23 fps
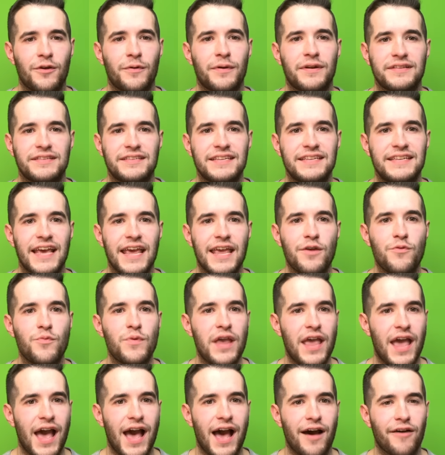and today we
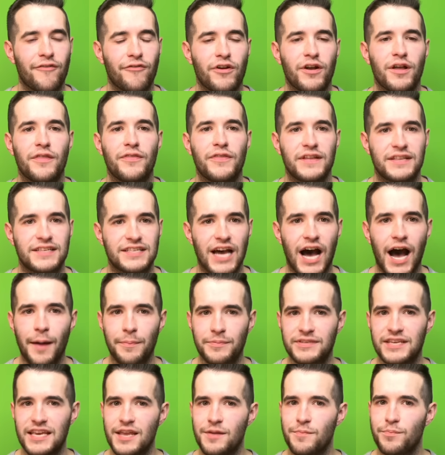have the top
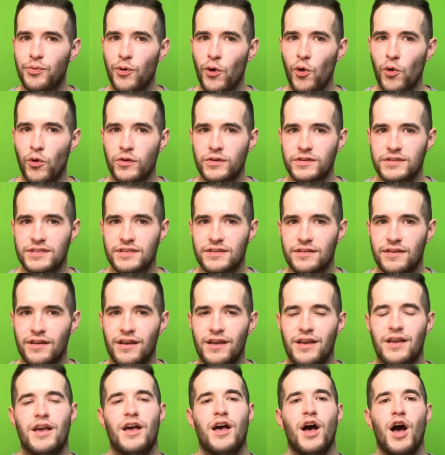ten polls
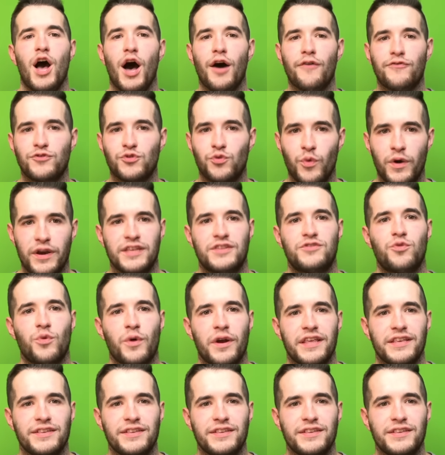of twenty twenty.